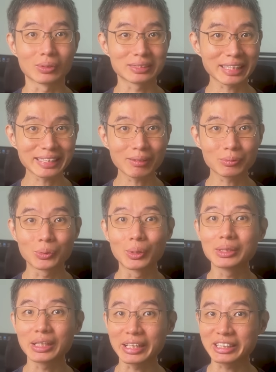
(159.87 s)
sign up to
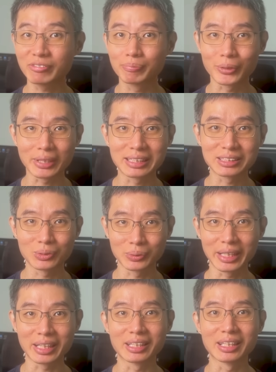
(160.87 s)
Interactive Brokers
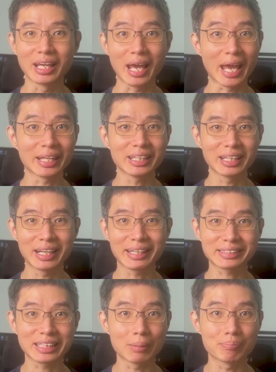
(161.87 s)
today and let's
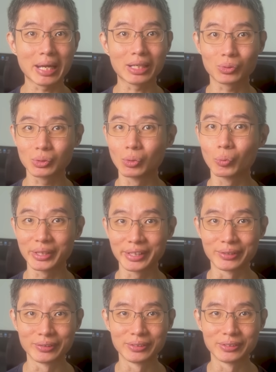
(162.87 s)
get back to the video.